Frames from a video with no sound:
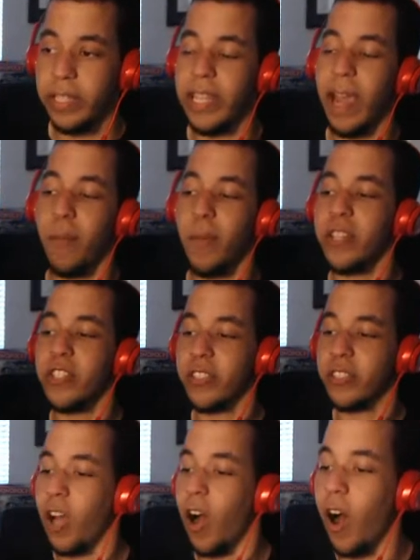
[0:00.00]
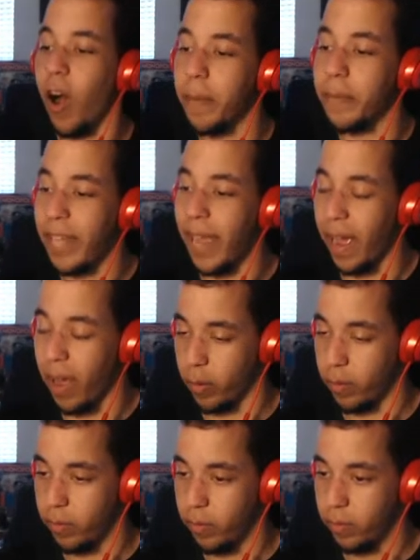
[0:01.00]
can we just calm down?
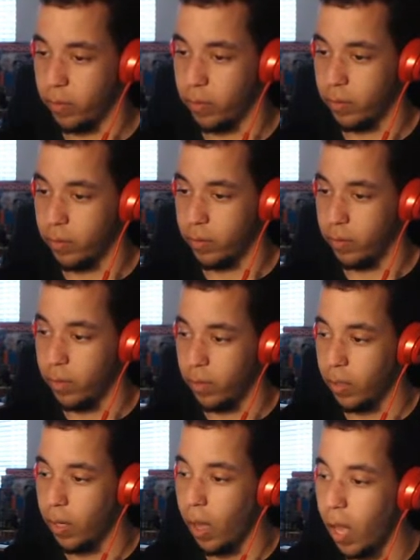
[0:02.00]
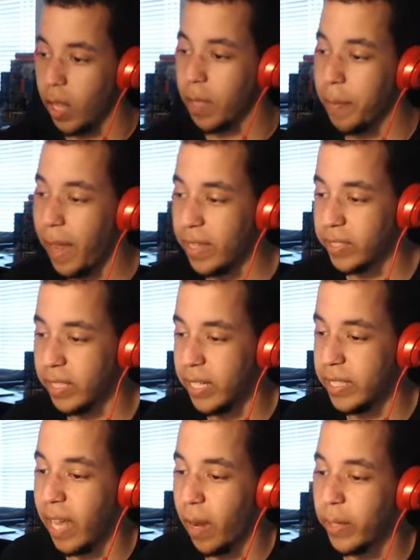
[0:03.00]
All I'm asking
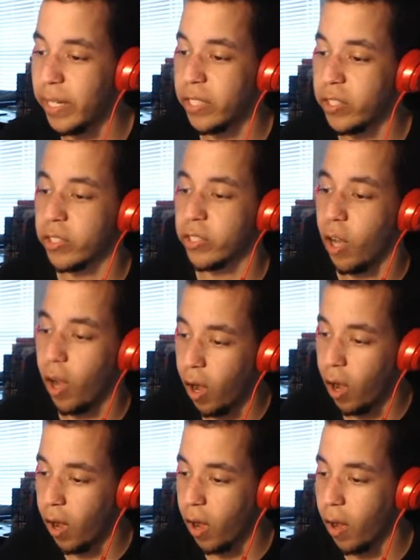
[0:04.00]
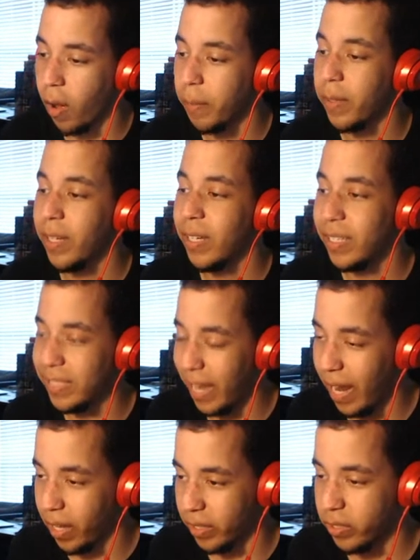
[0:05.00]
is that we can just calm.
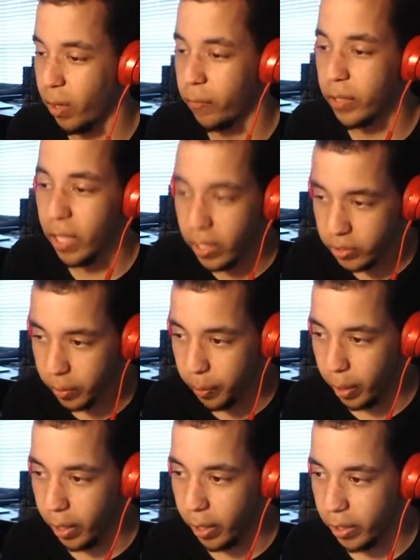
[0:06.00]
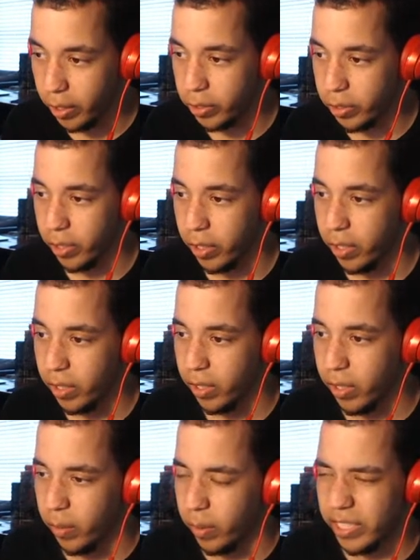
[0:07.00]
Now, let's go for Luster Purge,
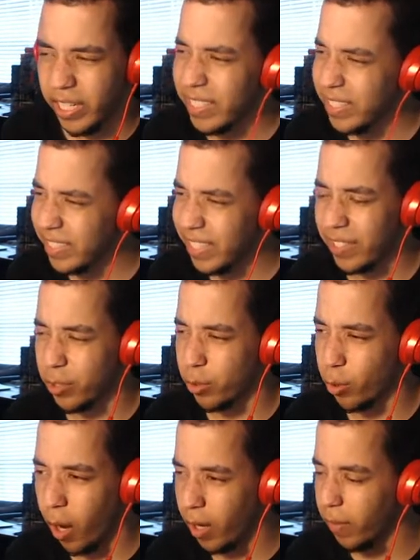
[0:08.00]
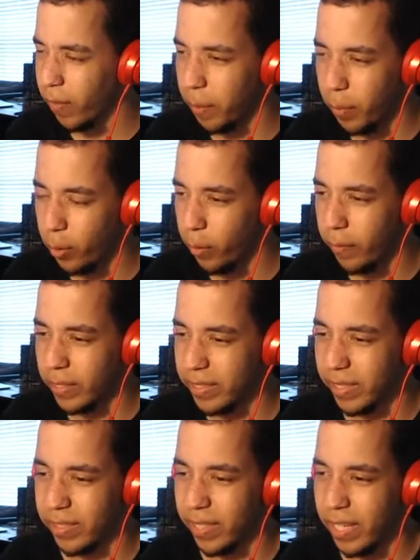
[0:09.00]
which isn't as strong of a move
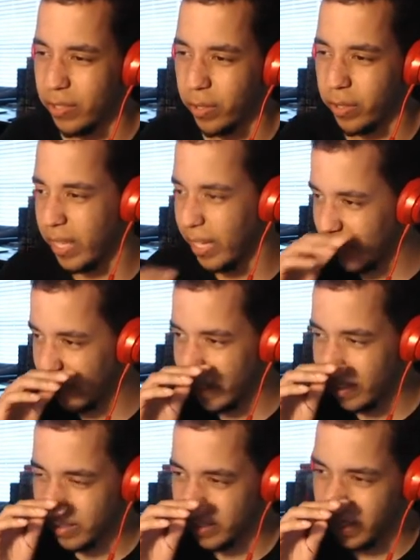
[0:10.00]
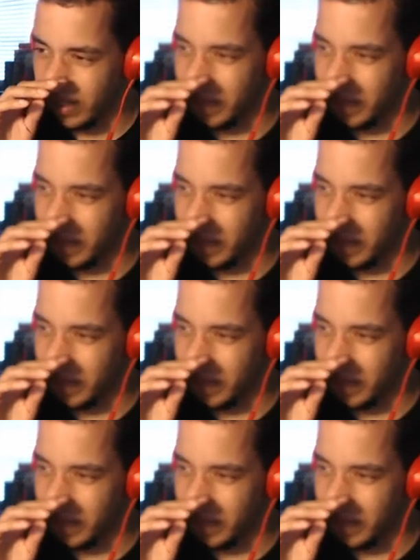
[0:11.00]
as you'd think it is,